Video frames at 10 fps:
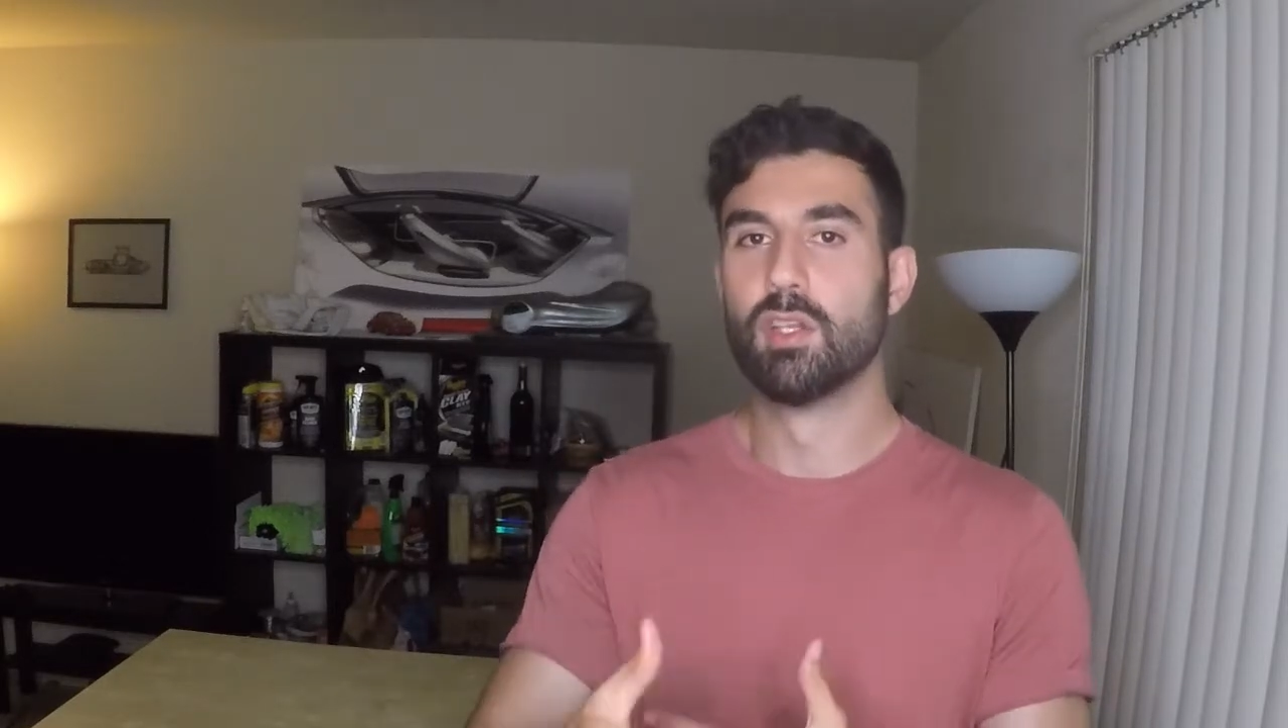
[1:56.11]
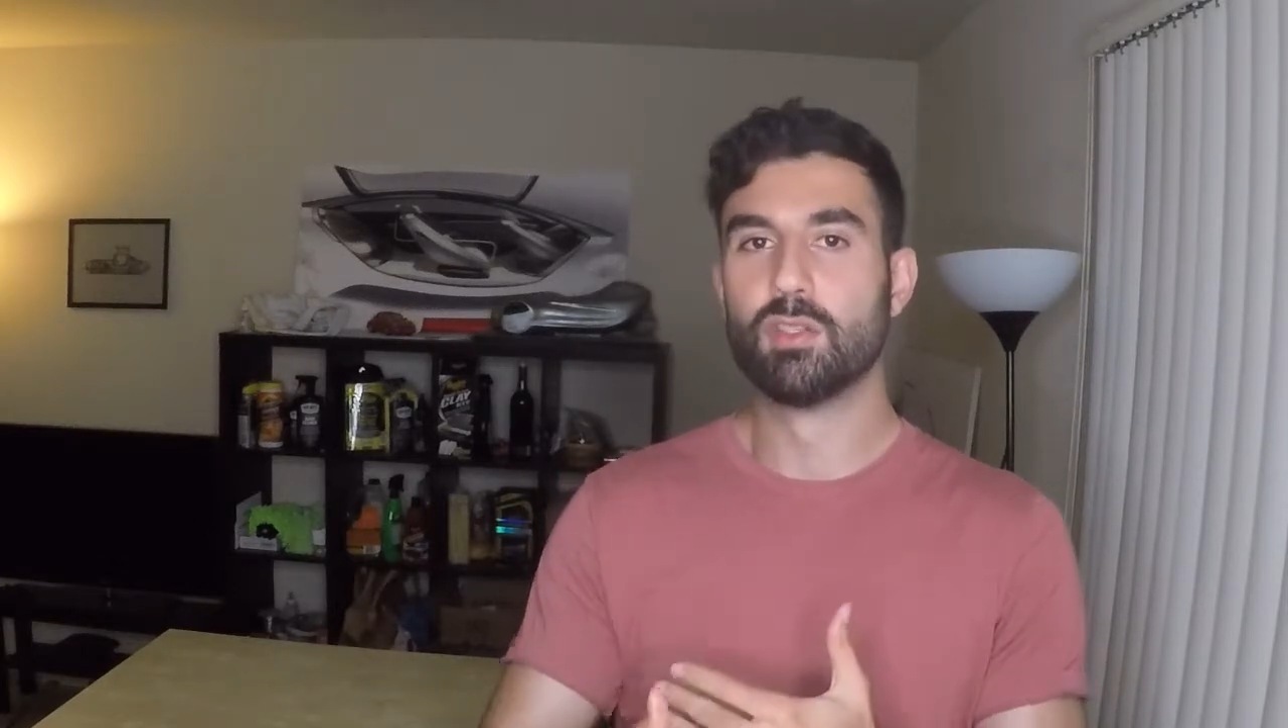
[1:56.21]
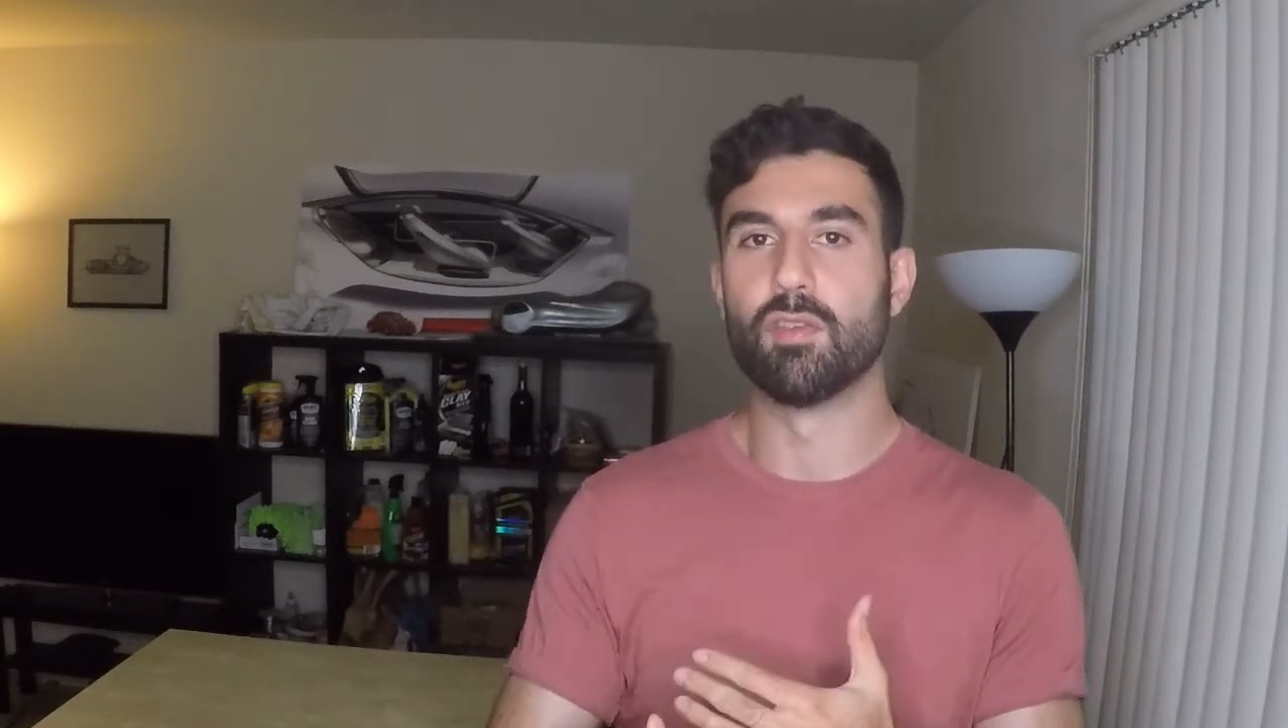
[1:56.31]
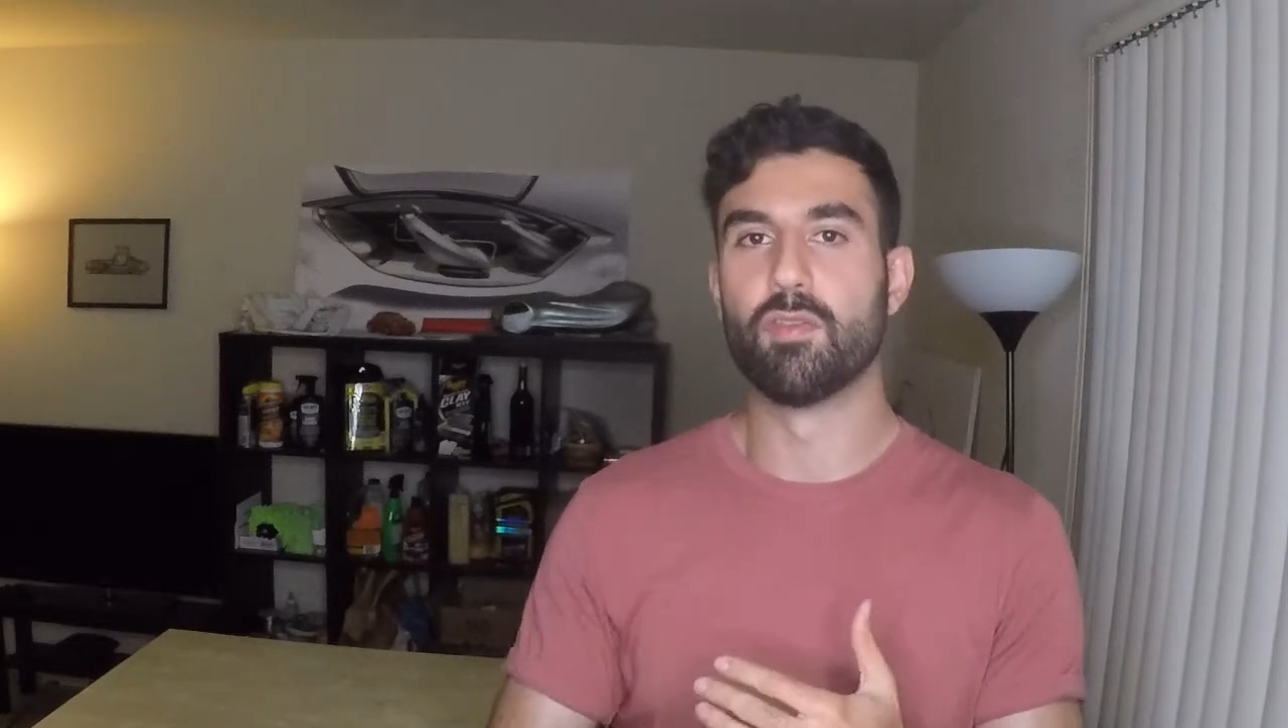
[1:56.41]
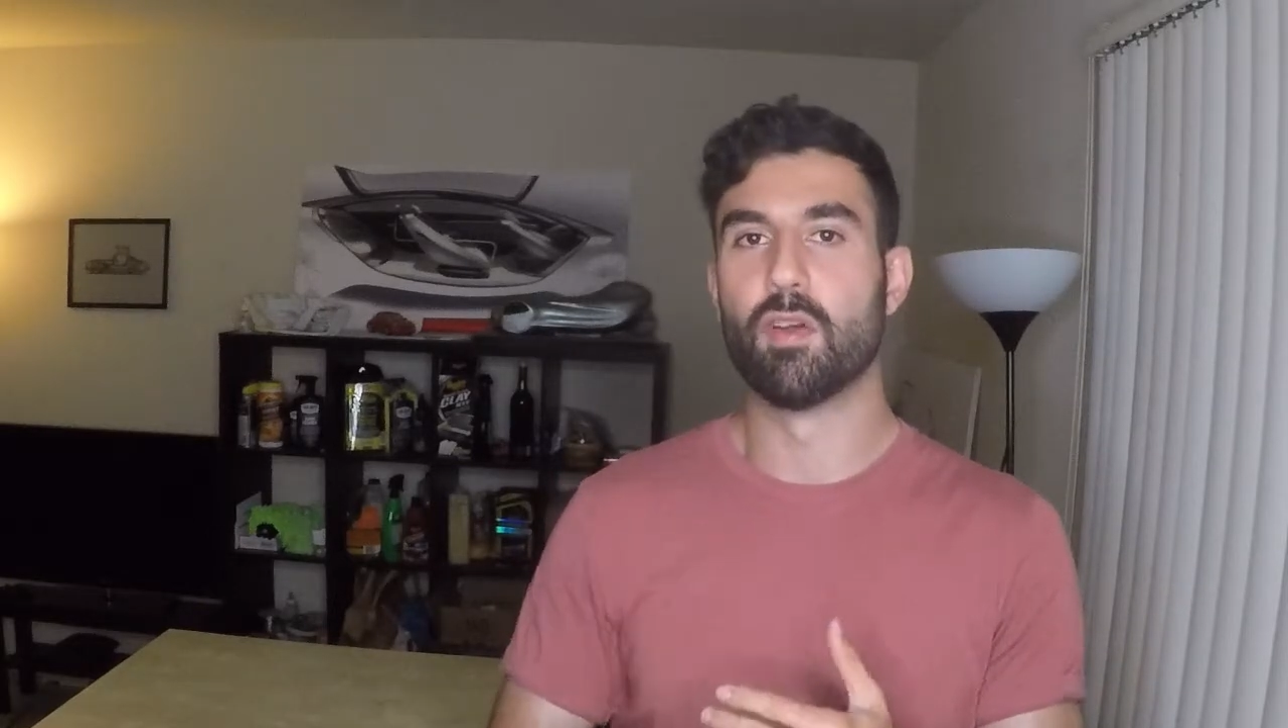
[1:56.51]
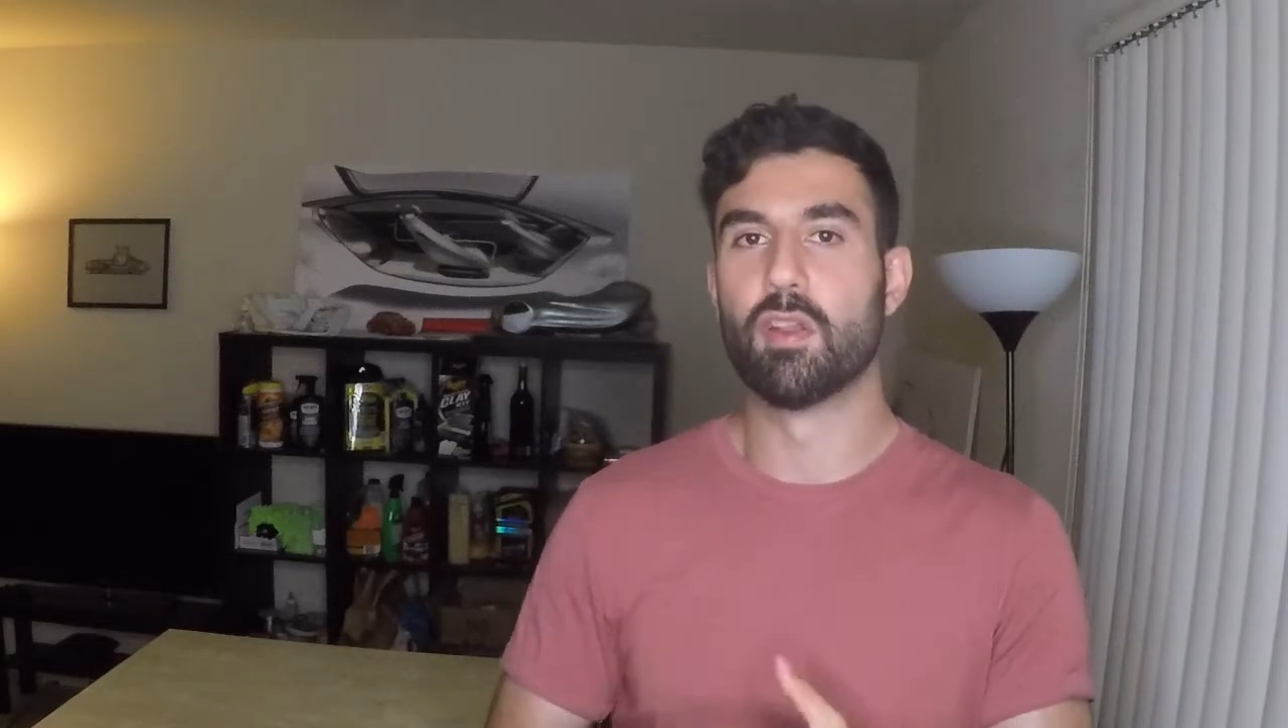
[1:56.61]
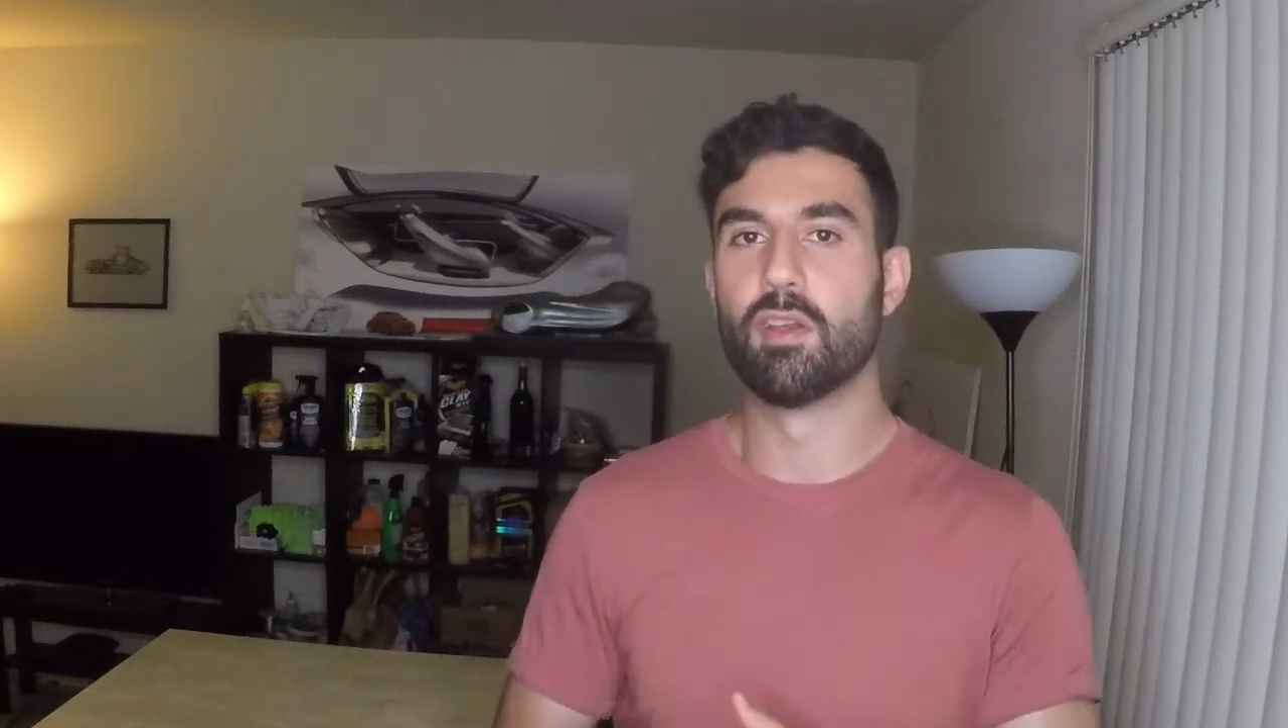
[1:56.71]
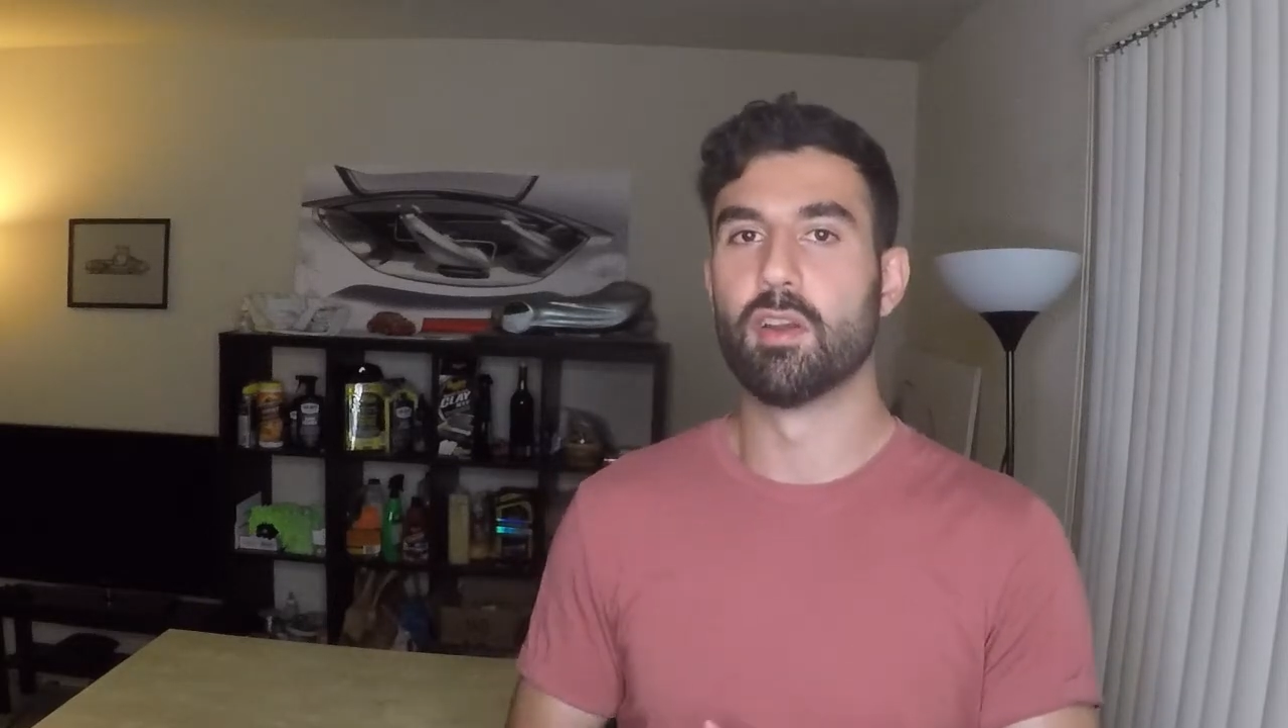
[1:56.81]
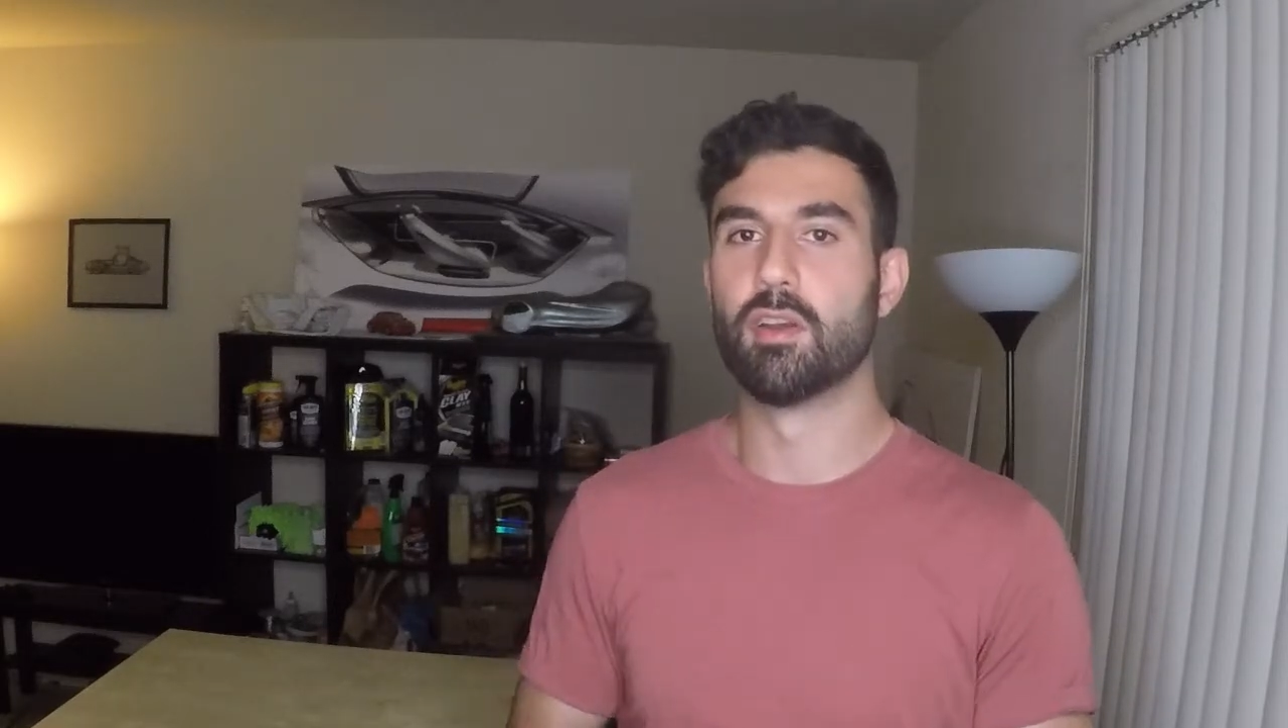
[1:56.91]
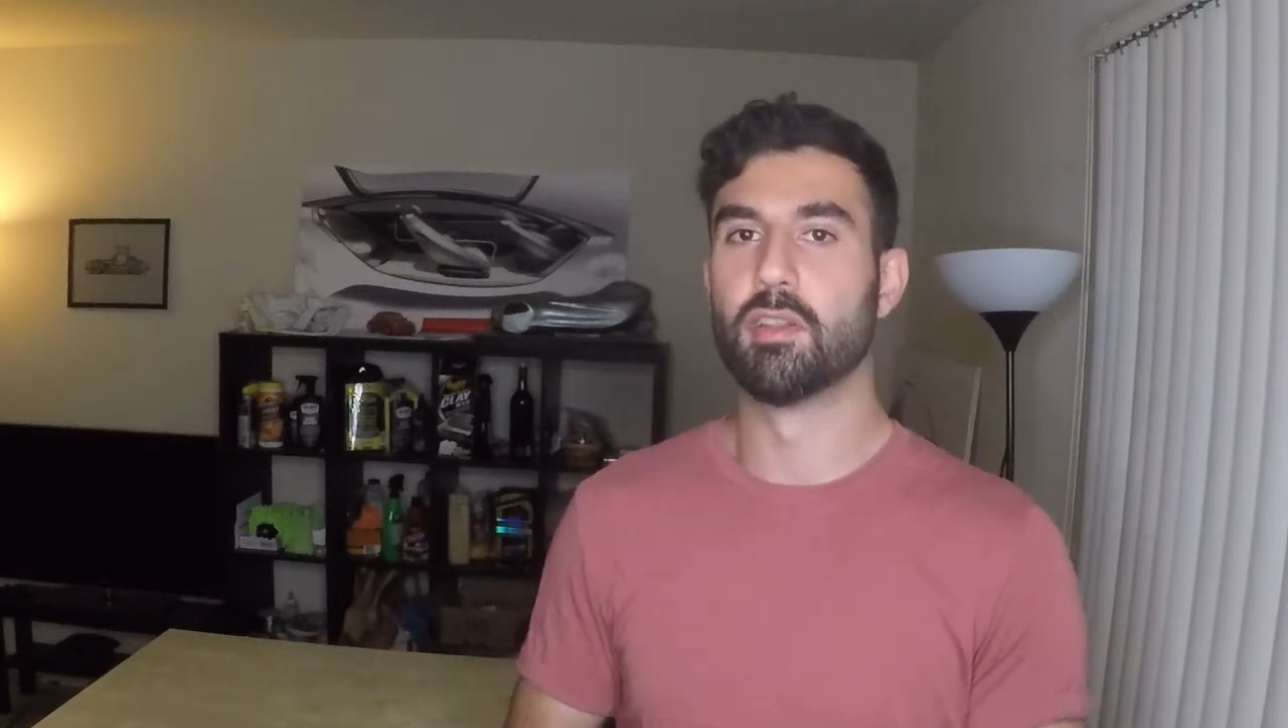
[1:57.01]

to further